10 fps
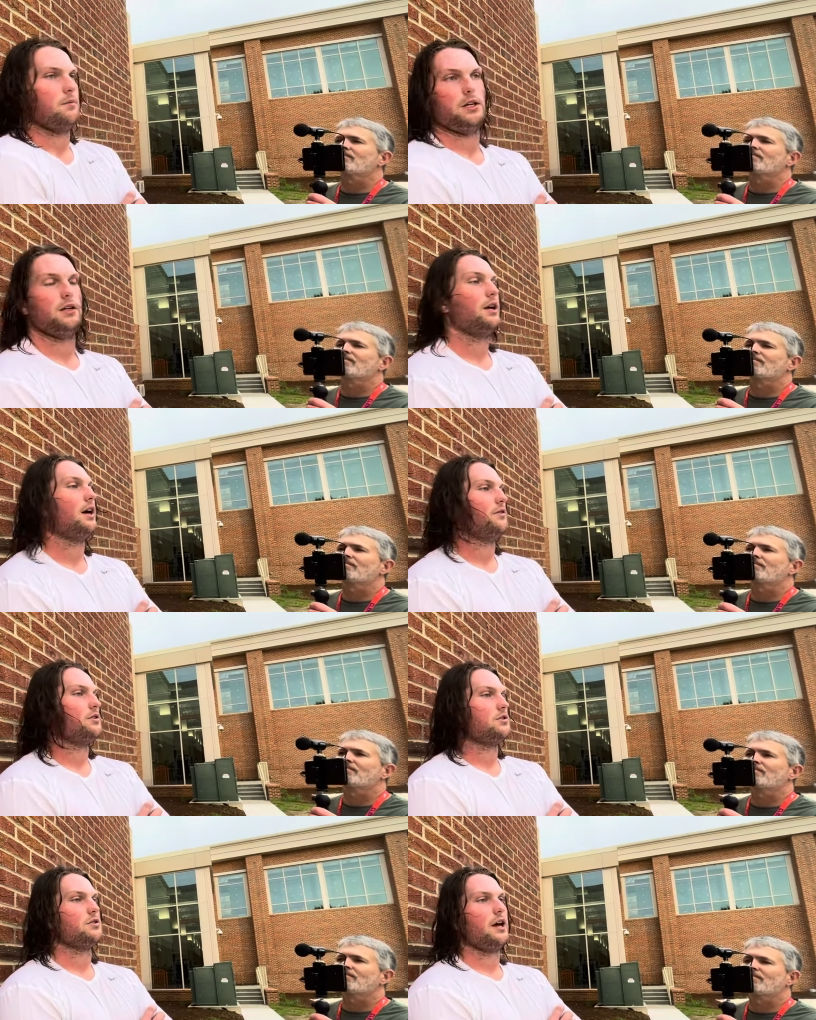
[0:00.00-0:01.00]
Speaker 1: like, yeah, I,
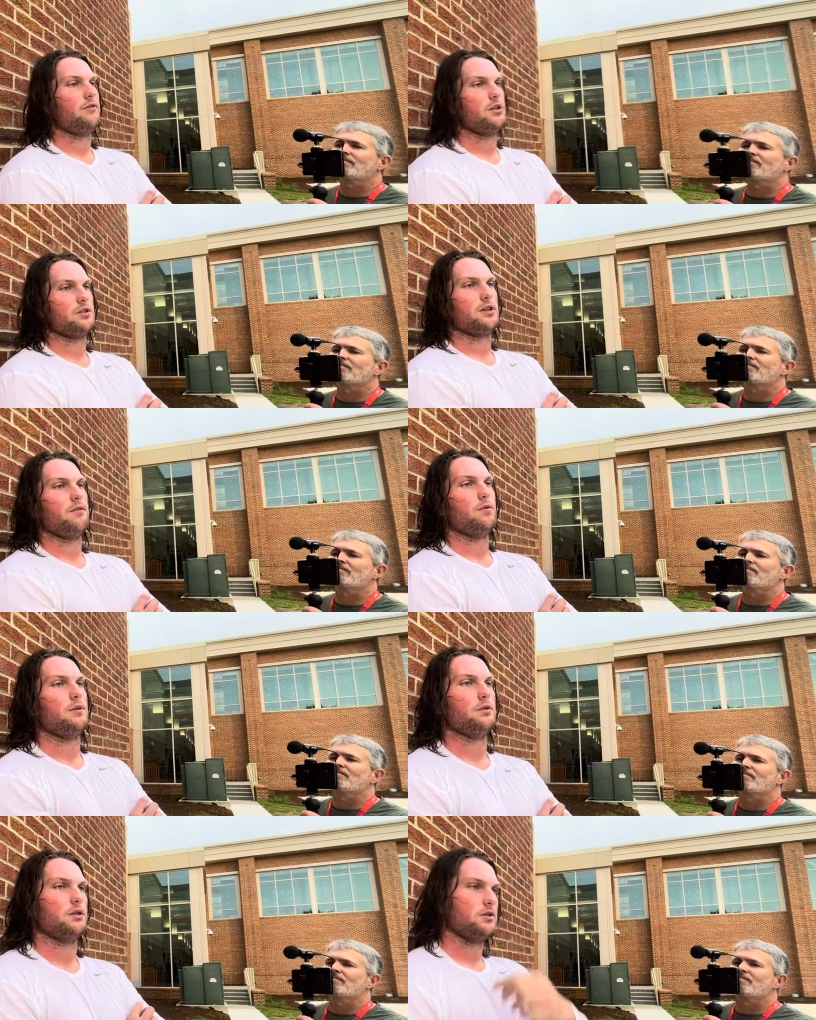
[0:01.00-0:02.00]
this is the heaviest I've
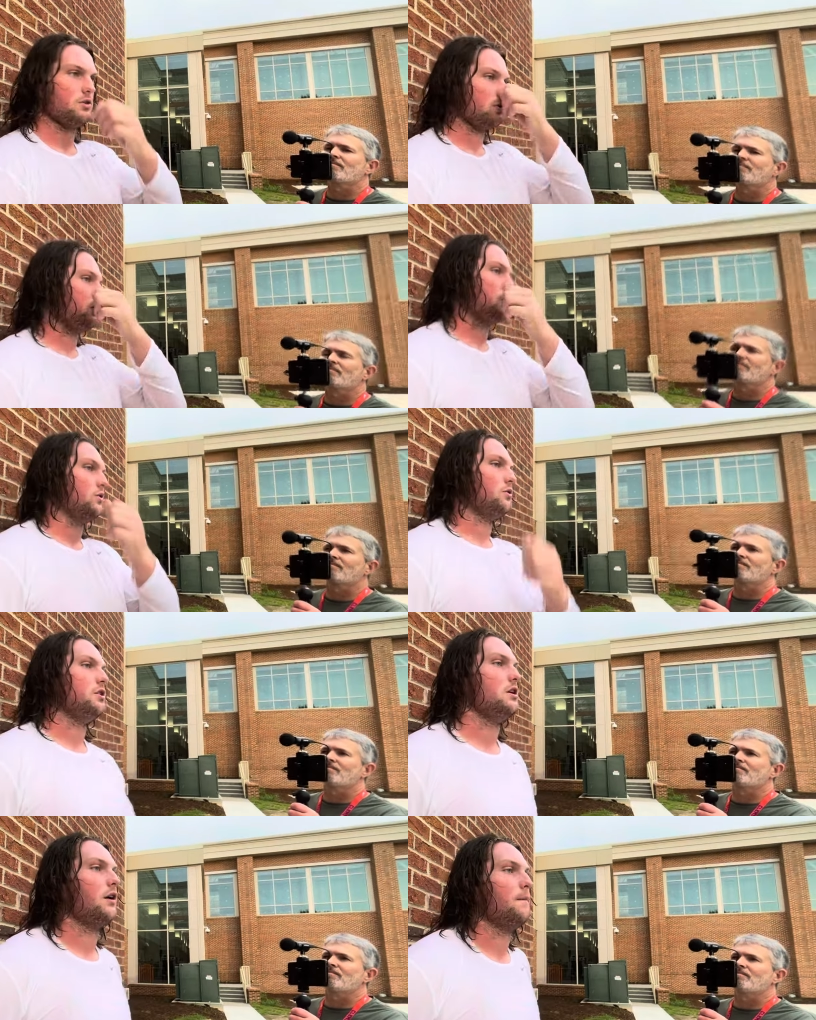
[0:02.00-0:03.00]
been, but this is also
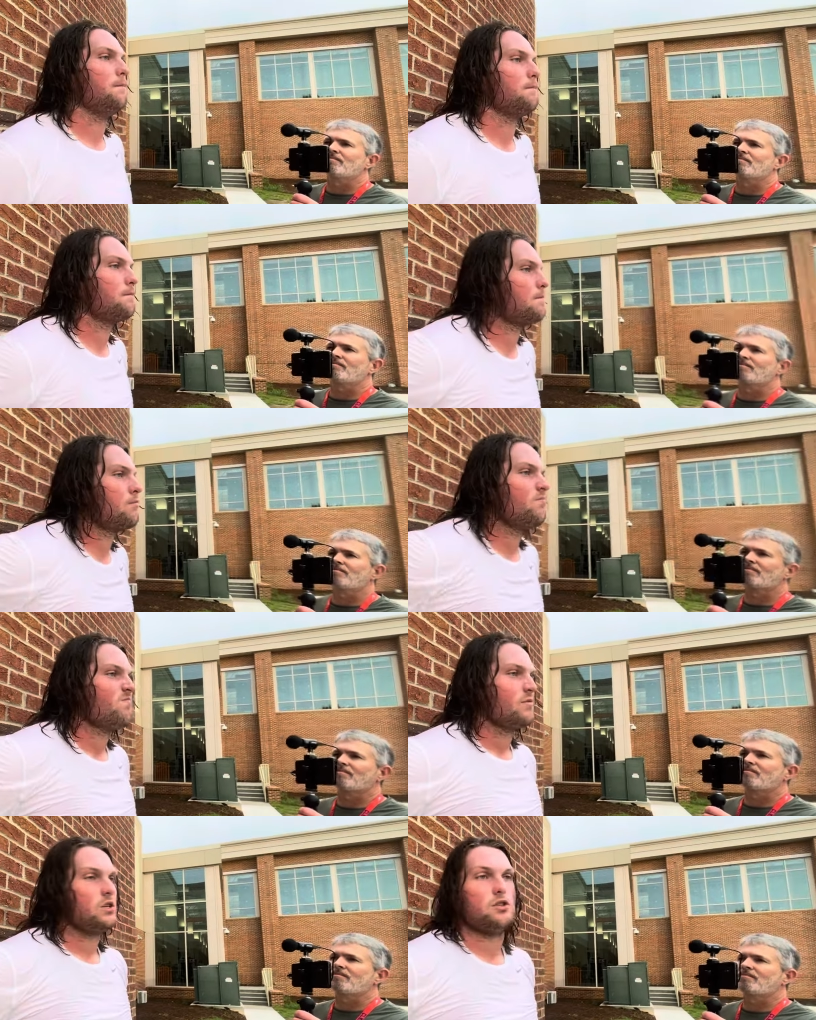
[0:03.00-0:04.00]
the um,
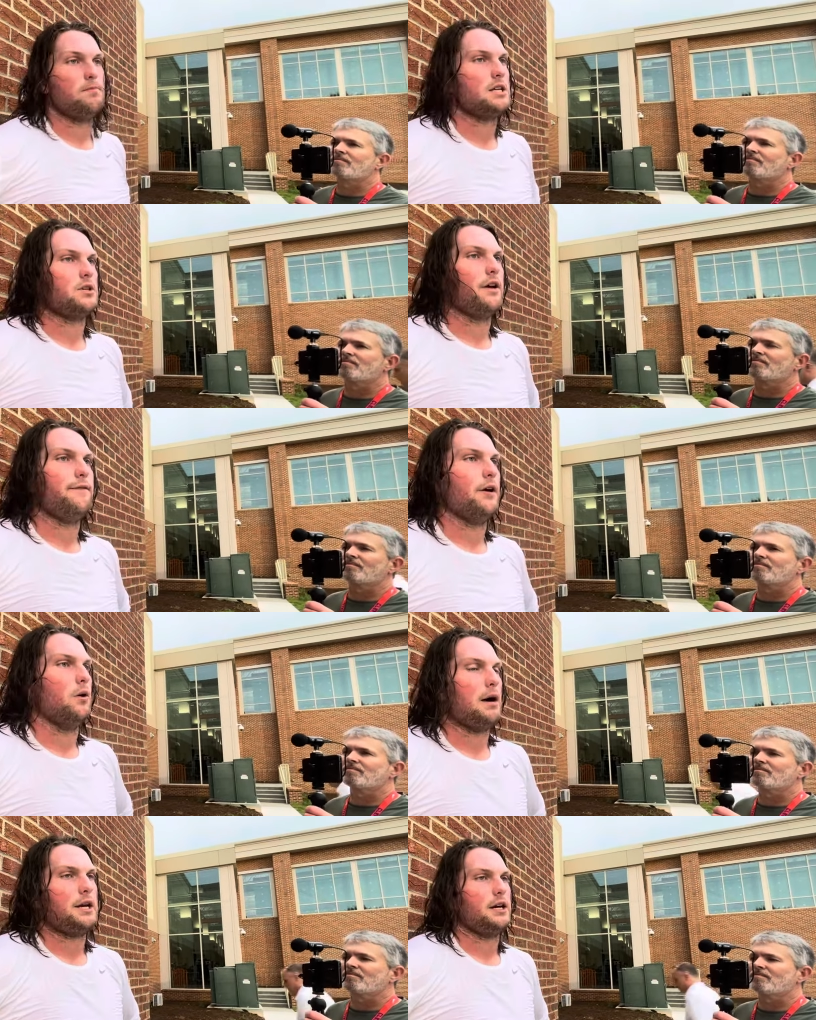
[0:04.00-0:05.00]
this is the best I've
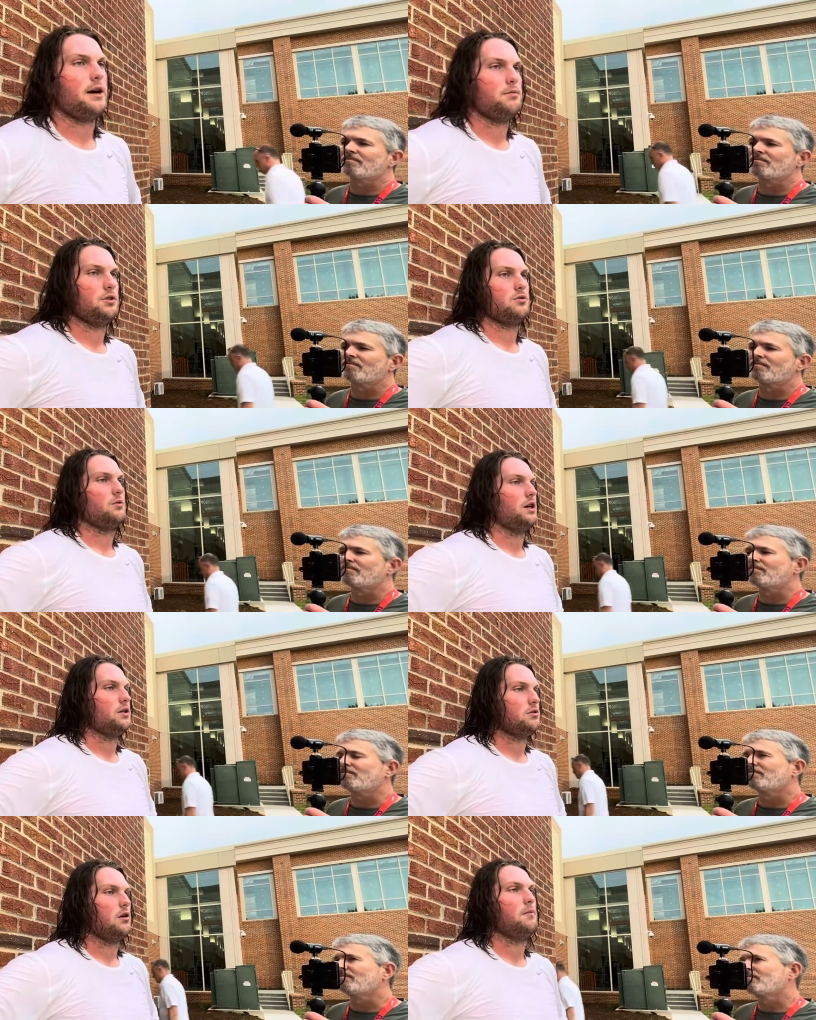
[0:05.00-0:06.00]
felt body composition wise. So I'm,